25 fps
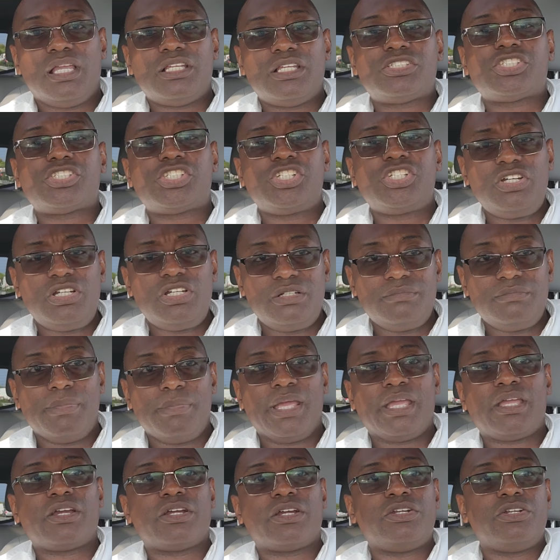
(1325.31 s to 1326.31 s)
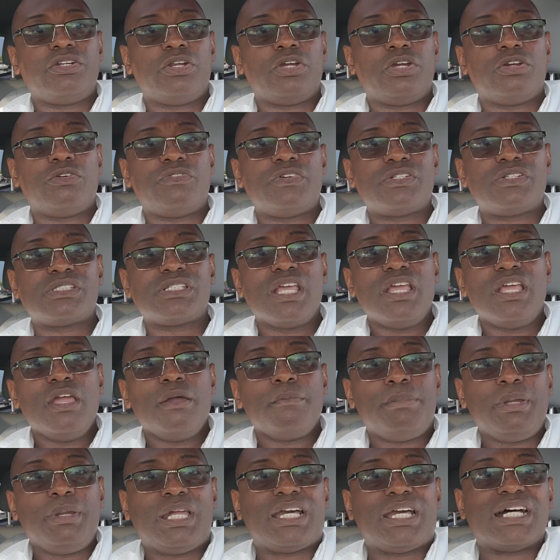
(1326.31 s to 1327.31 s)
It should make her nervous,
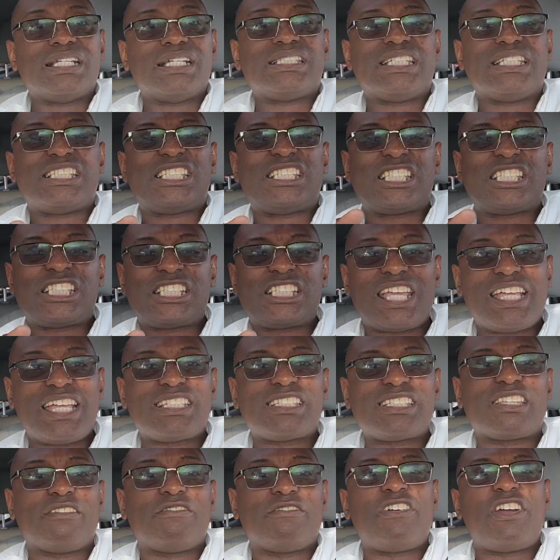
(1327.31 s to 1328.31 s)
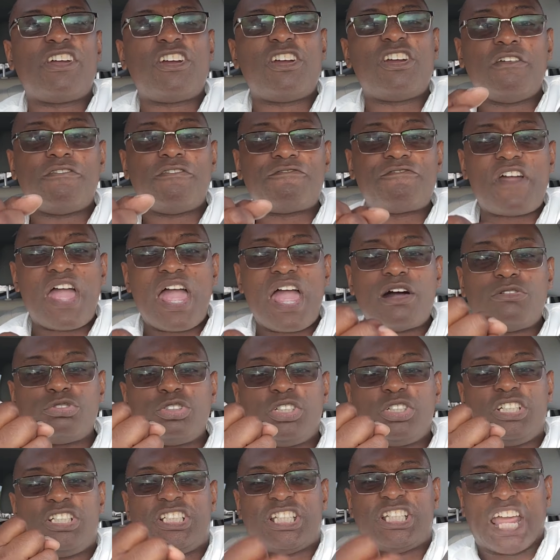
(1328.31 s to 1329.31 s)
because it shakes the very
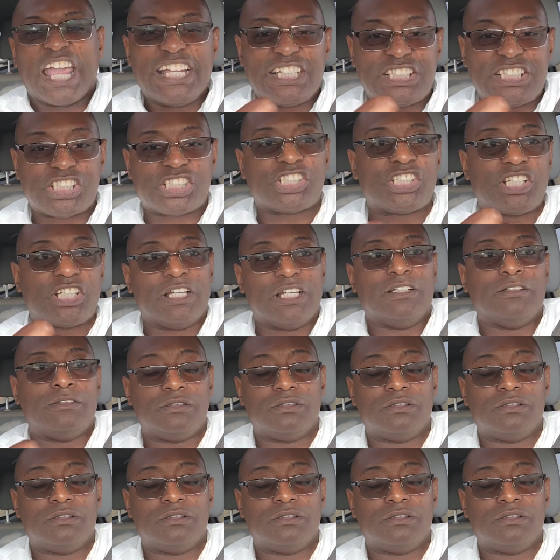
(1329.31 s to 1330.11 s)
foundation